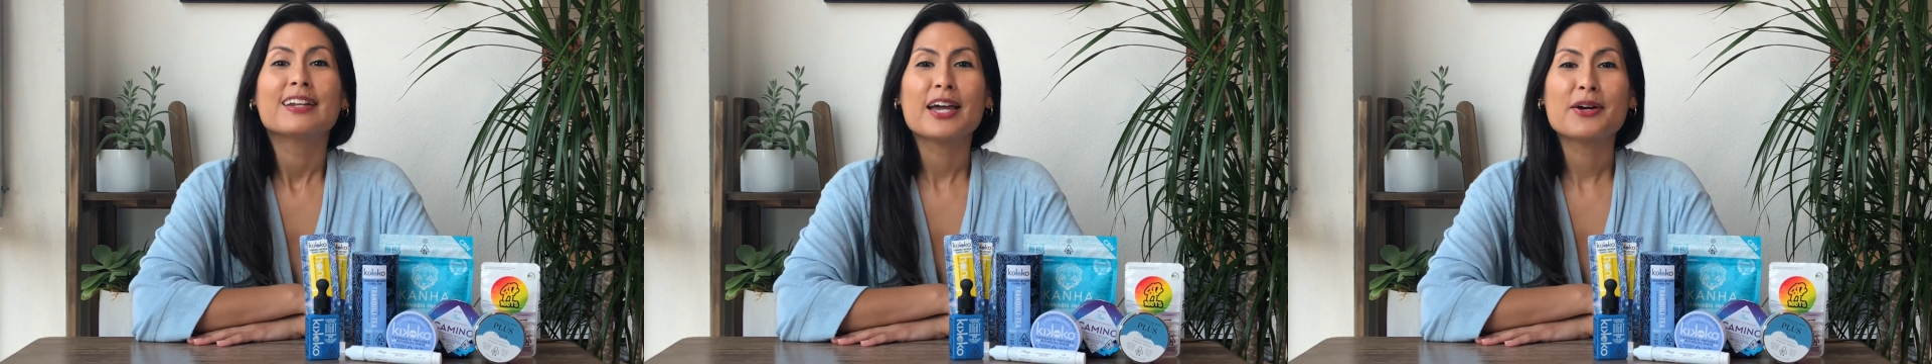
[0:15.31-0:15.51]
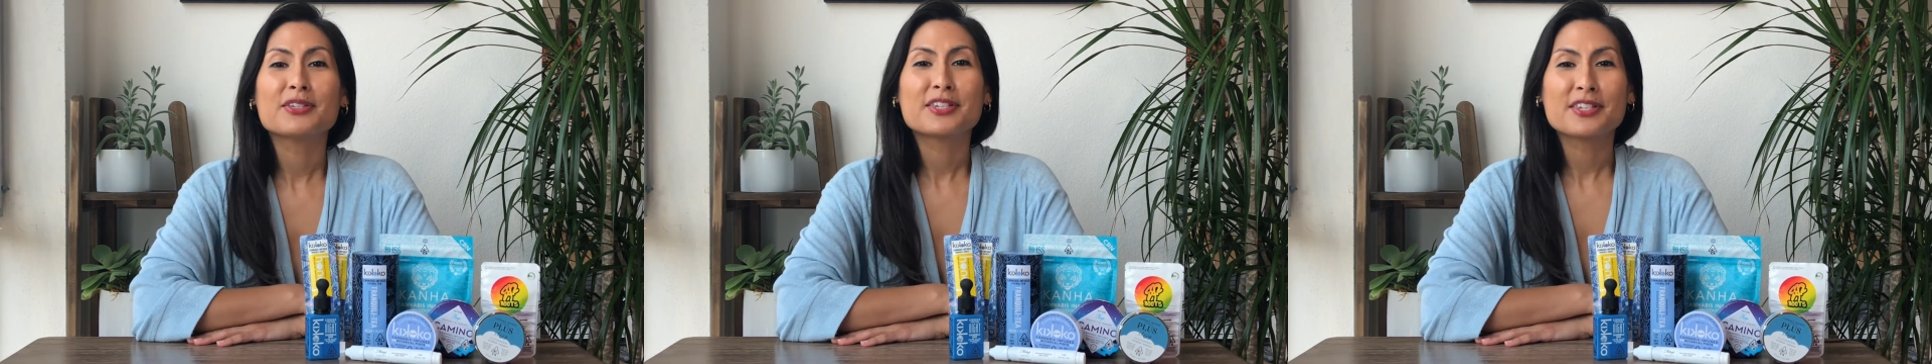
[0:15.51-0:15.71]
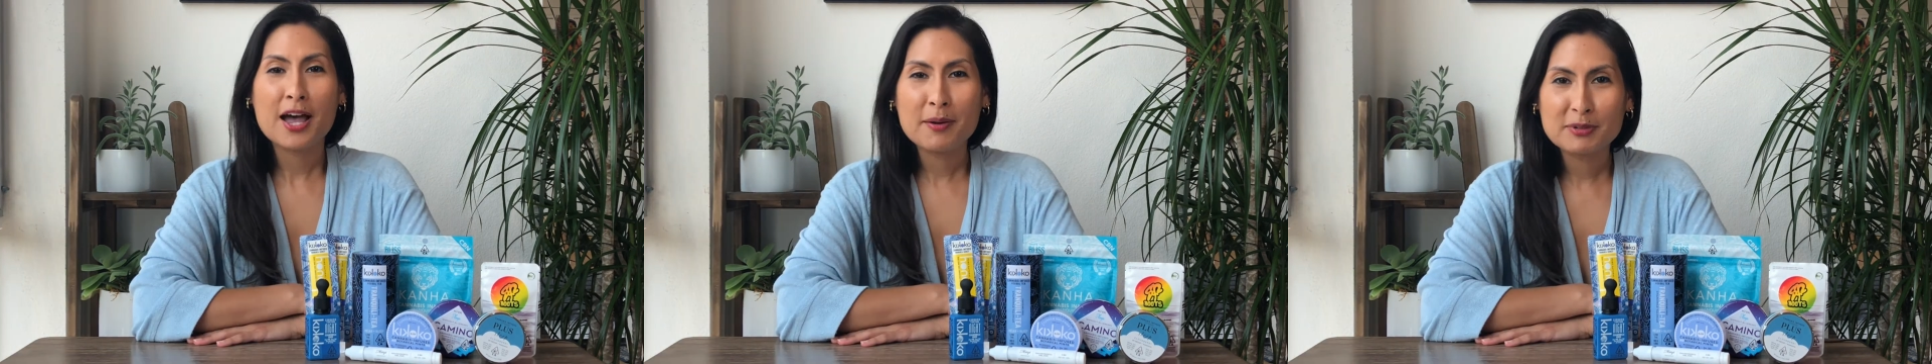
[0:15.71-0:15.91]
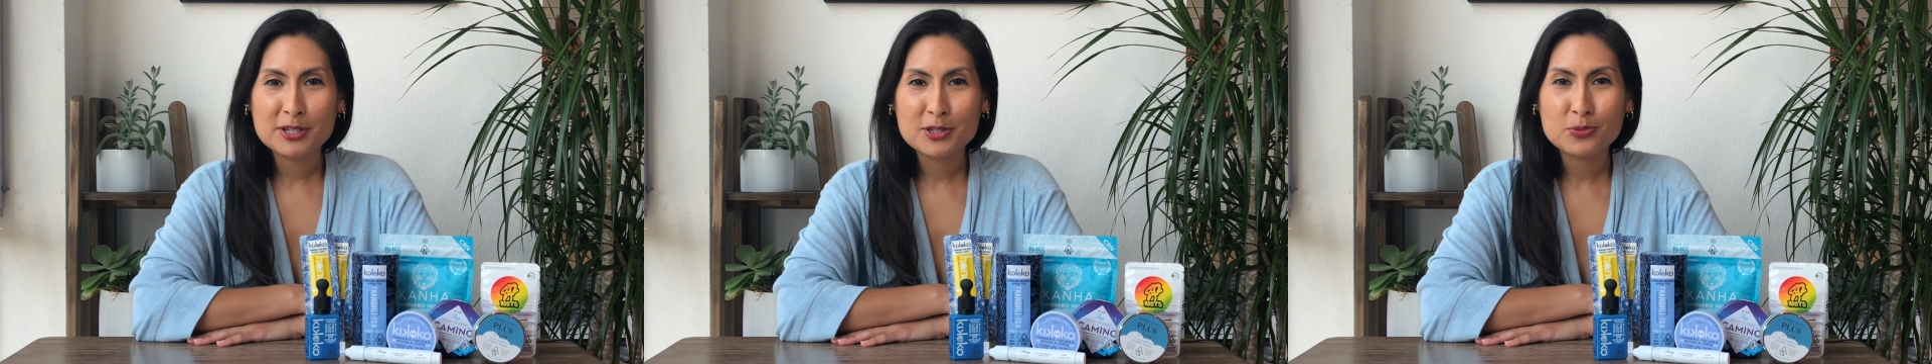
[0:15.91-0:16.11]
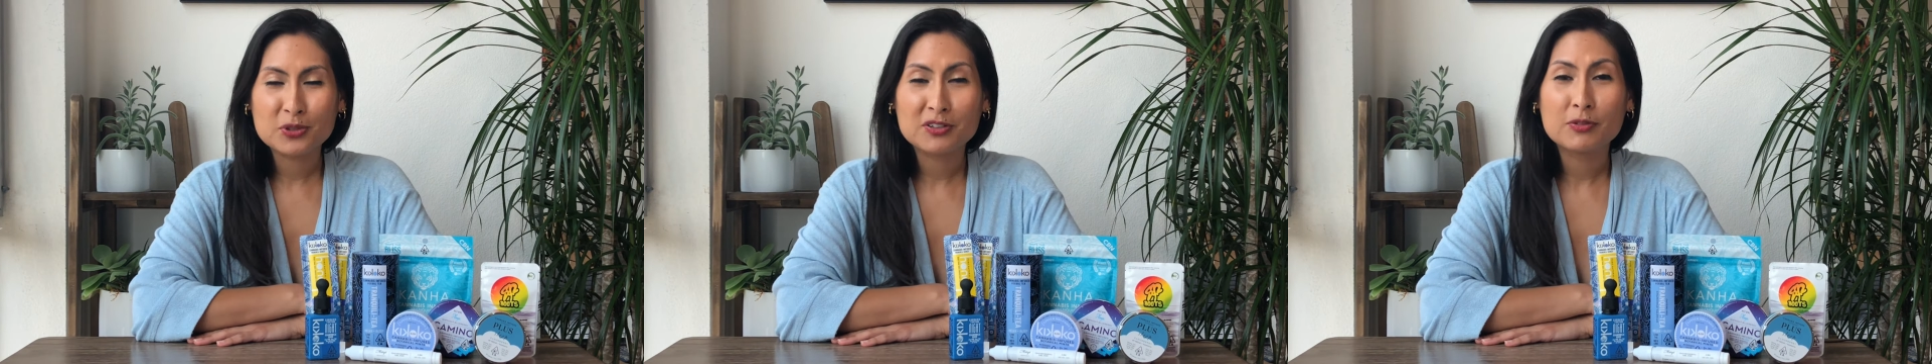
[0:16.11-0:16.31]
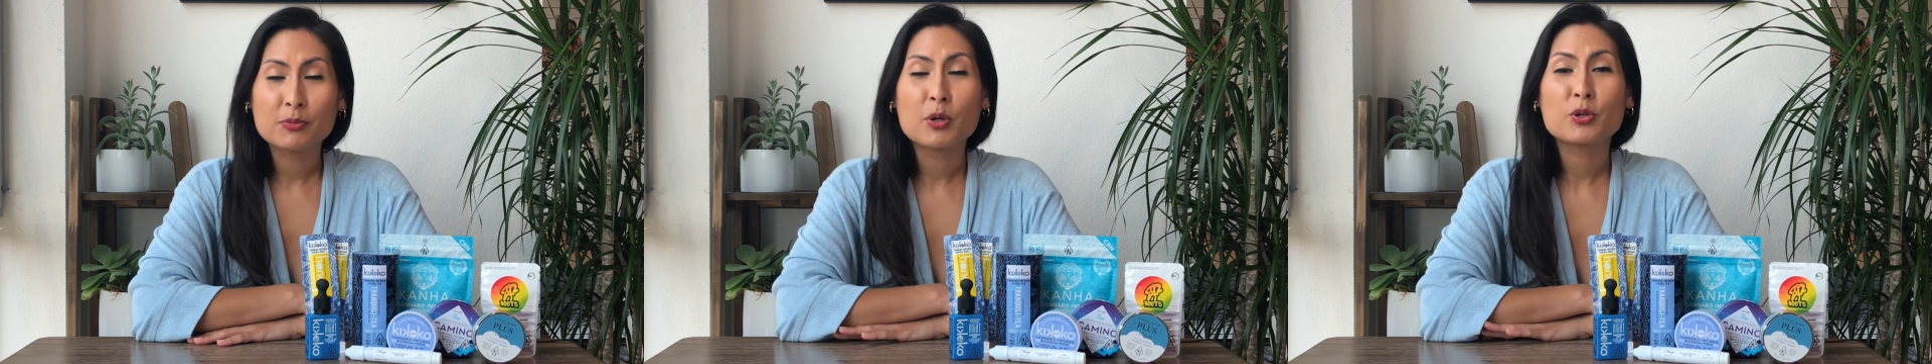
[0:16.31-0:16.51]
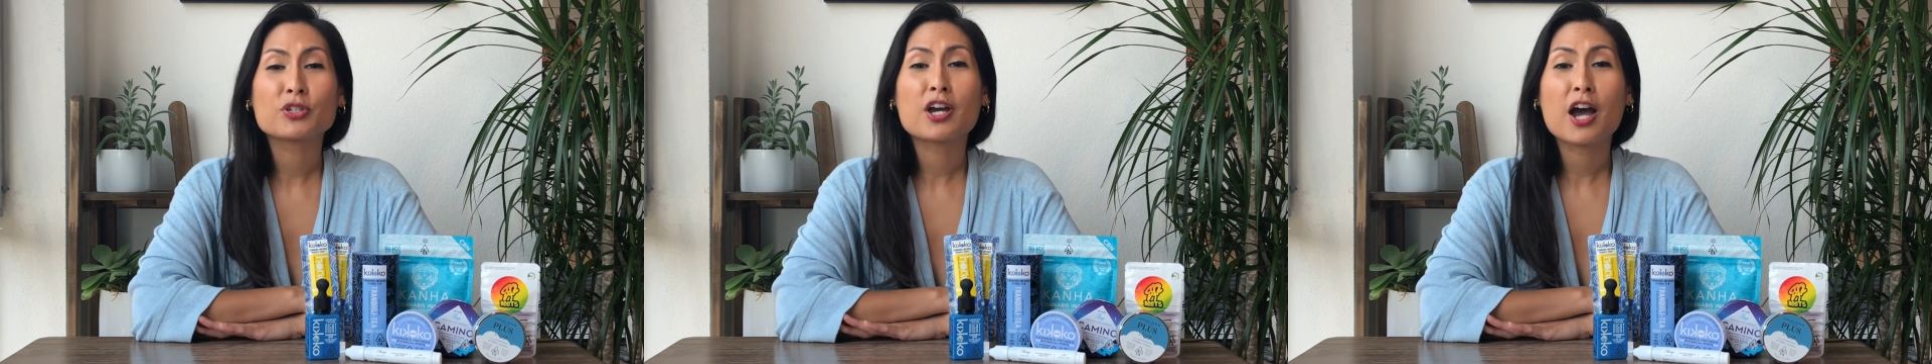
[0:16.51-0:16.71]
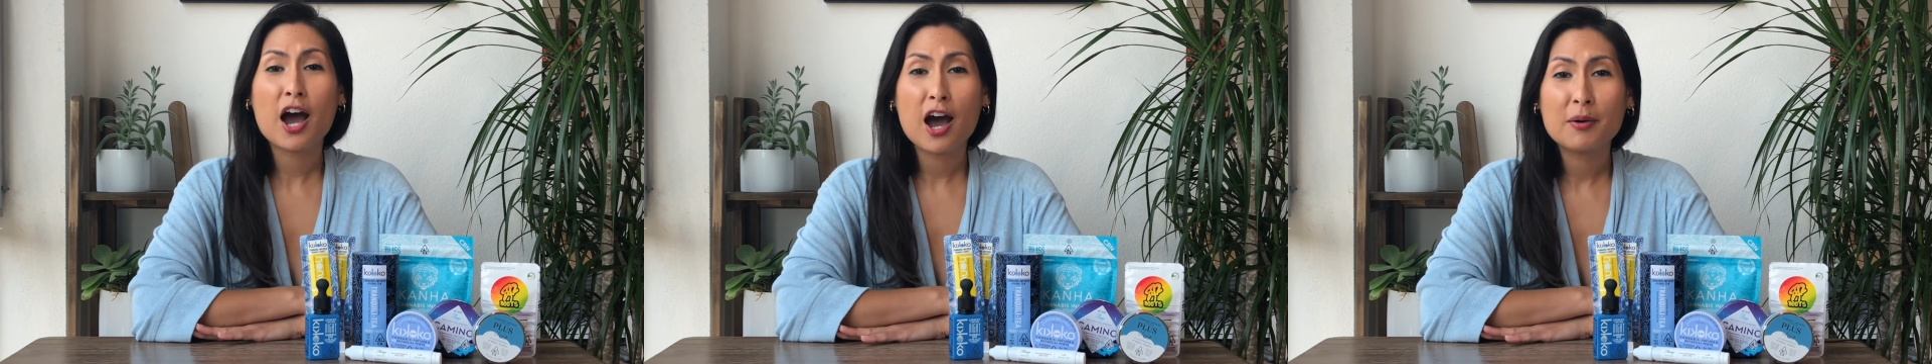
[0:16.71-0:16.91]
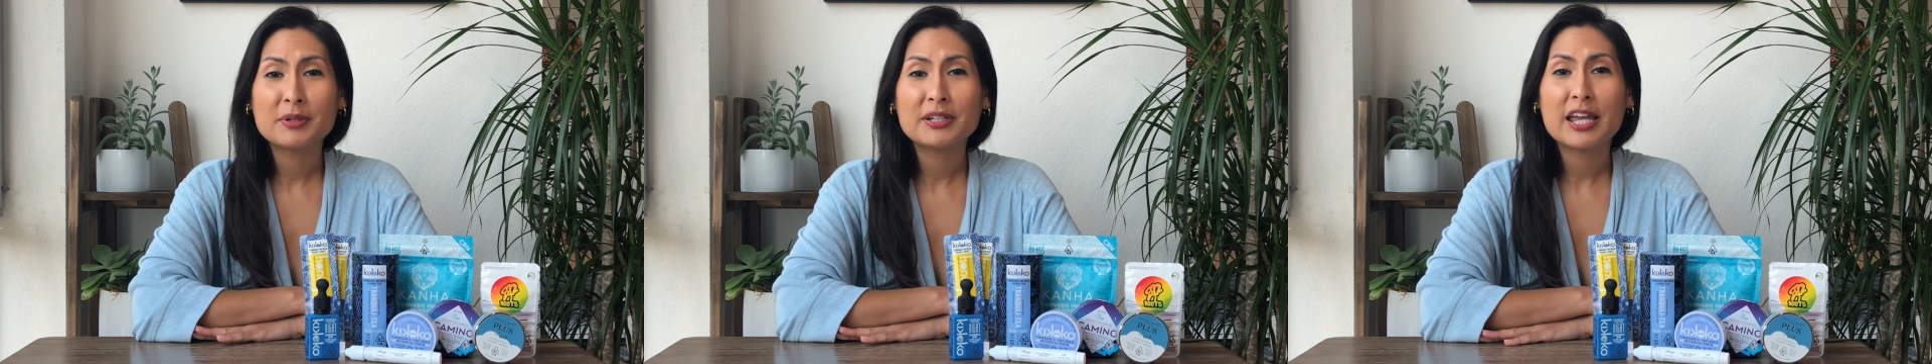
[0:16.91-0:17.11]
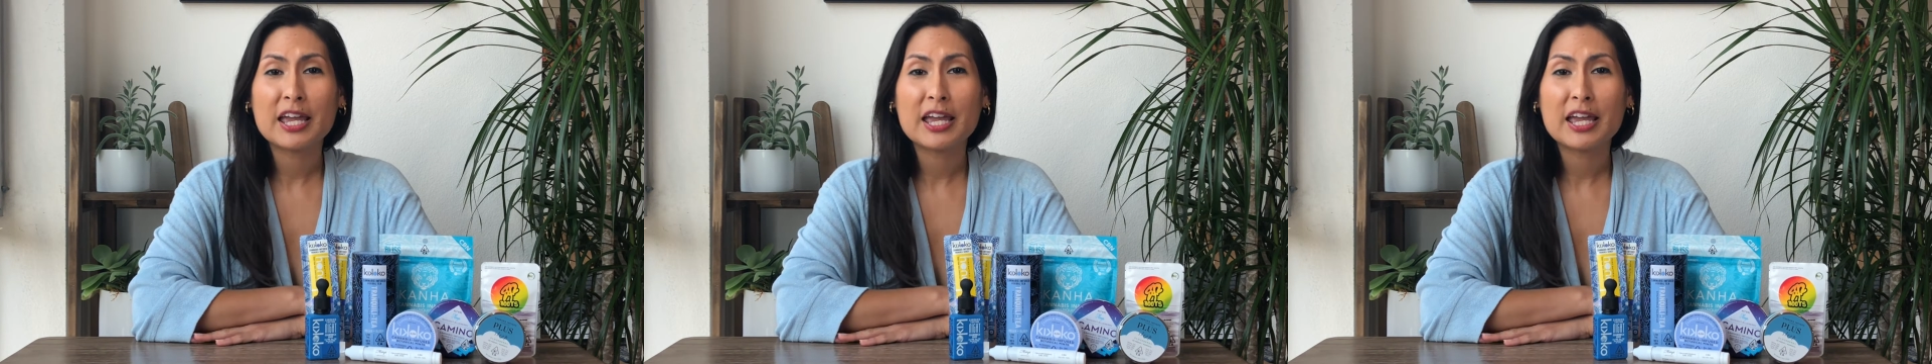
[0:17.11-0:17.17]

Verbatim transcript: Now, insomnia is one of the most common